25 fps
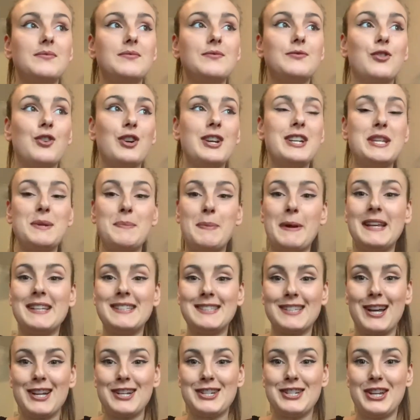for it to be
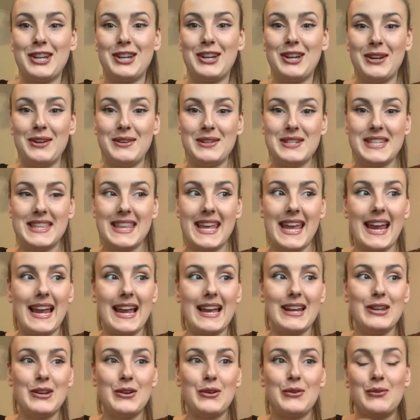such a huge thing
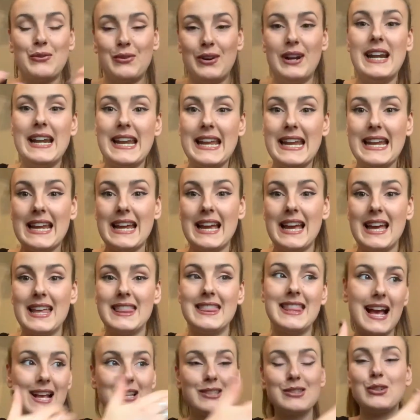and not really
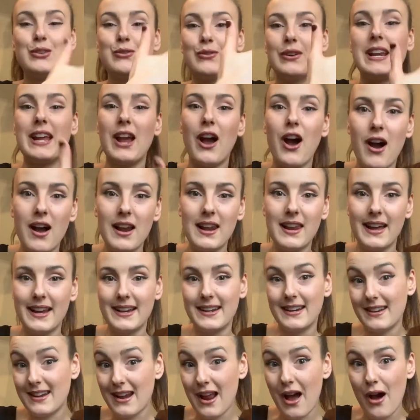that's not really highlighted
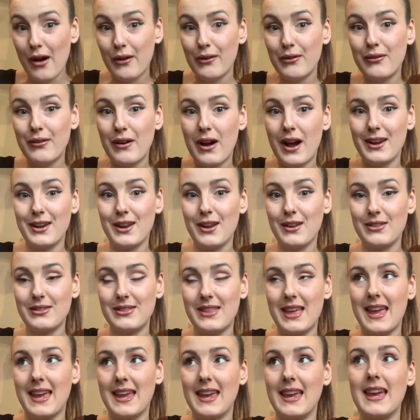enough I don't
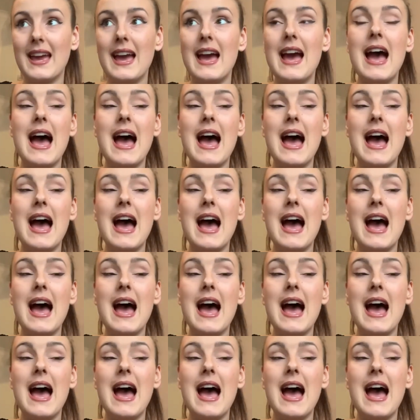think